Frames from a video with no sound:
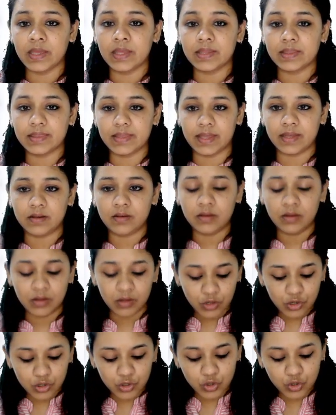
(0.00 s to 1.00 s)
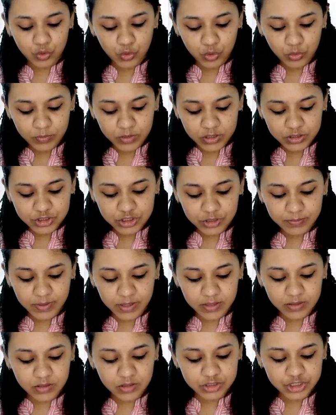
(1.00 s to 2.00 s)
Then, no merchant
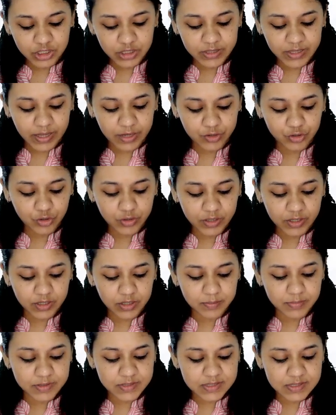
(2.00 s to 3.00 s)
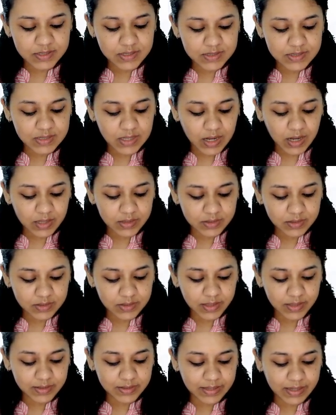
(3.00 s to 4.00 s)
banker shall carry on any business other
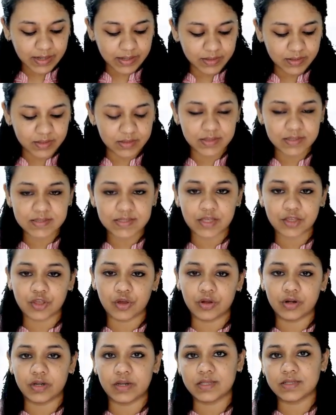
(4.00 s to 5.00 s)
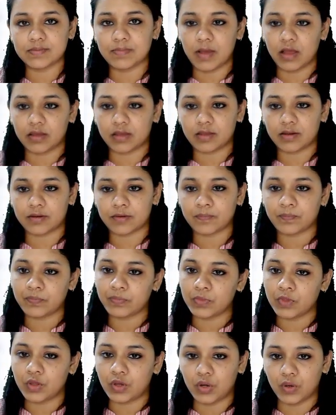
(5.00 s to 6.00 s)
than that in the securities market.
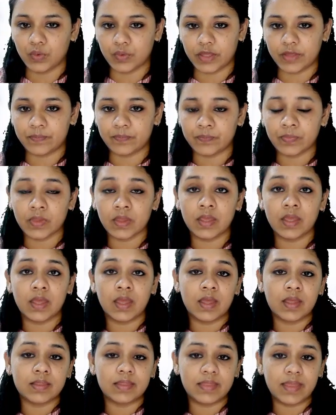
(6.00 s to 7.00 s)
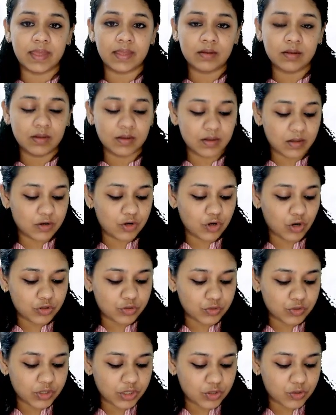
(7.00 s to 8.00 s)
Okay. Then, not
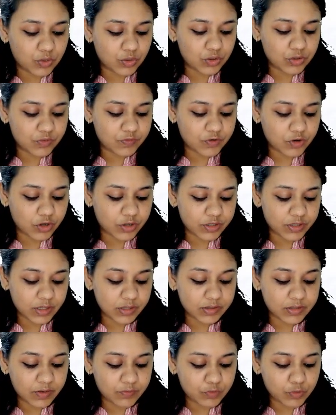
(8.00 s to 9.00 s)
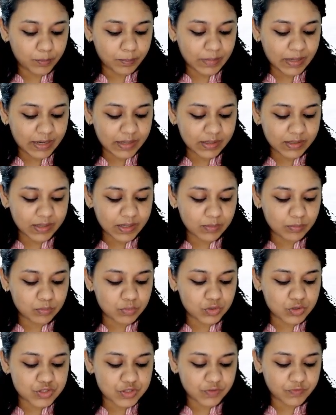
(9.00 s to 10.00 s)
only code of conduct, they have to maintain
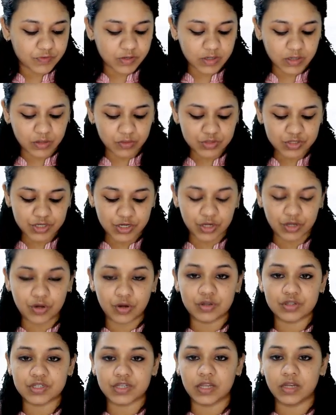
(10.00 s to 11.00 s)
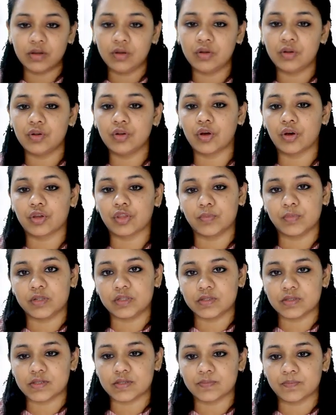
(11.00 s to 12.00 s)
books of accounts, records, and
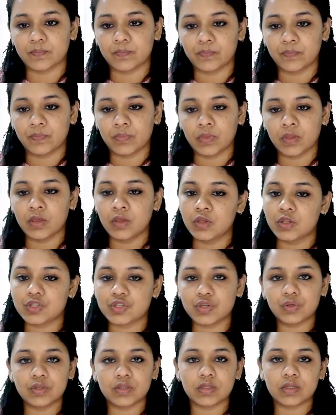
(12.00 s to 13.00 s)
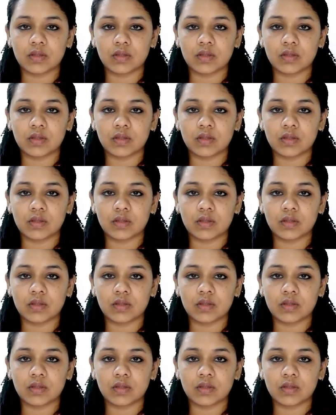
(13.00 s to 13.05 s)
documents. So,